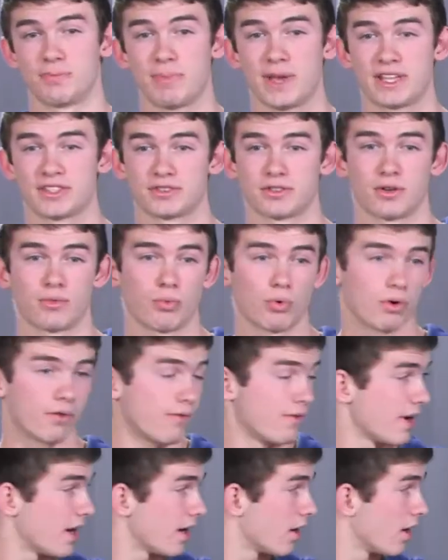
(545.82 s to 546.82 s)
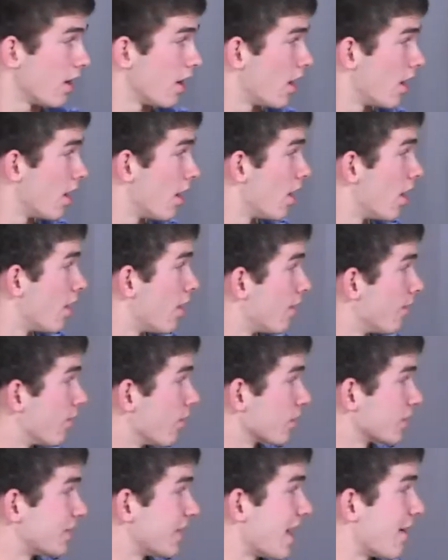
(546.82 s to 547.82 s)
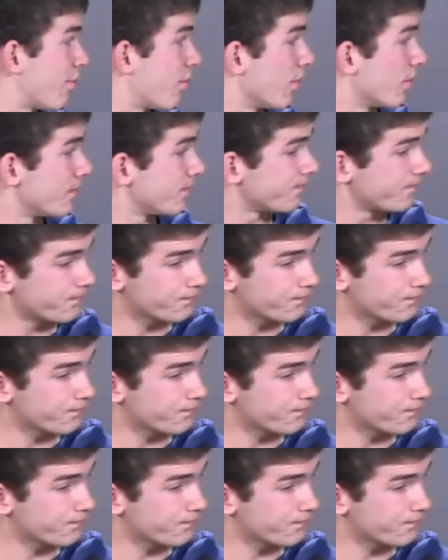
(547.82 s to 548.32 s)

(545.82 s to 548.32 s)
based on warfare. For example,